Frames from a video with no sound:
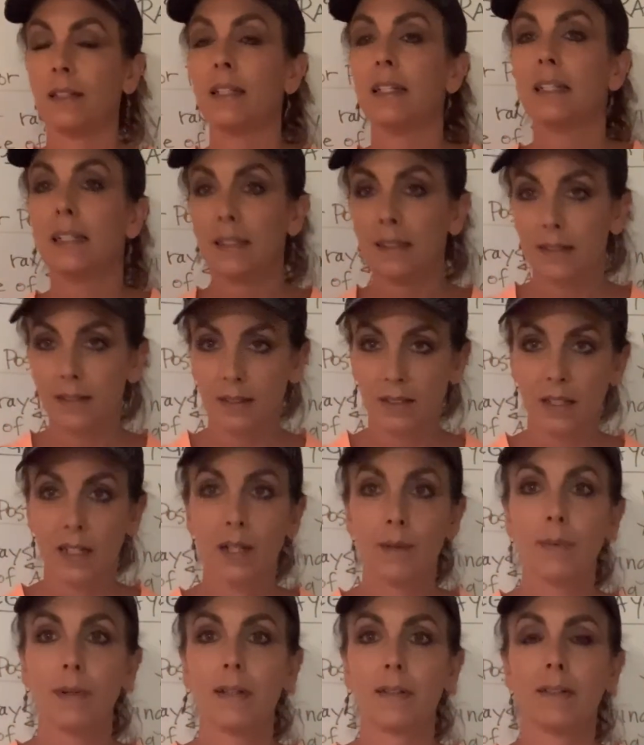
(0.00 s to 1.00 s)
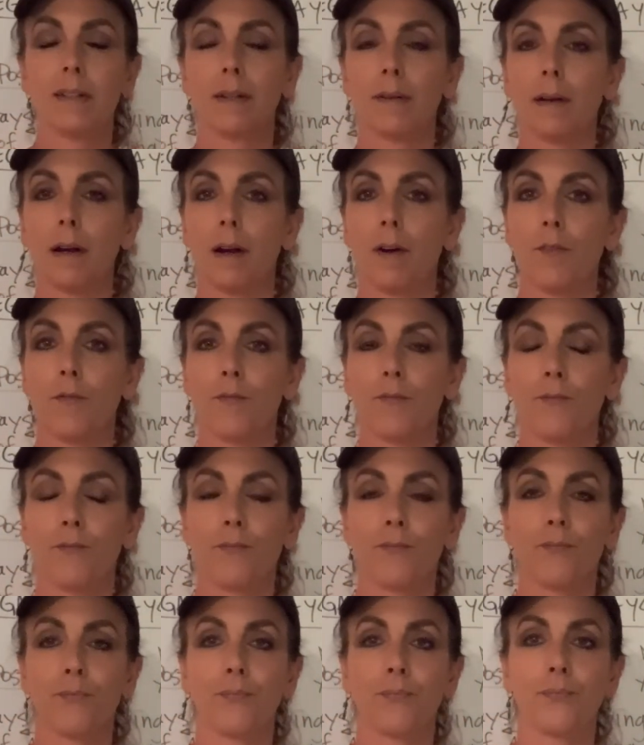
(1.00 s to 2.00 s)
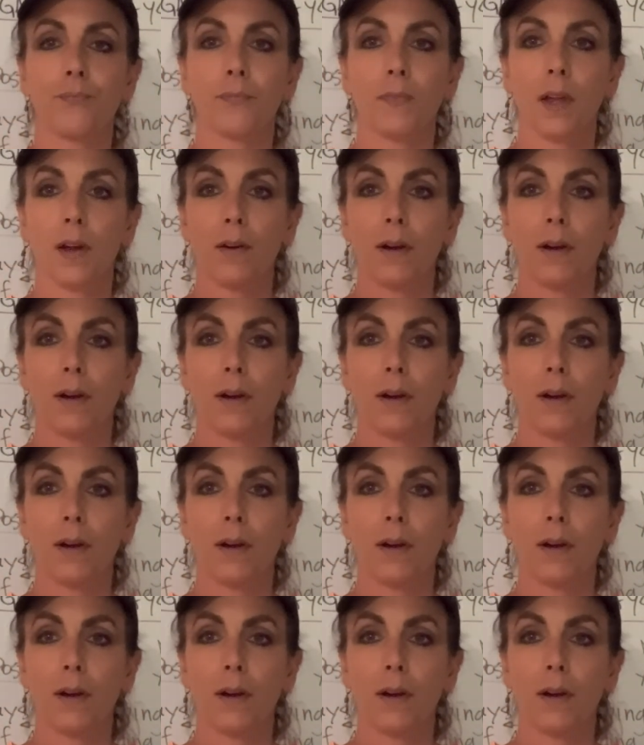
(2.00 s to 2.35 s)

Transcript: is going to be 0. All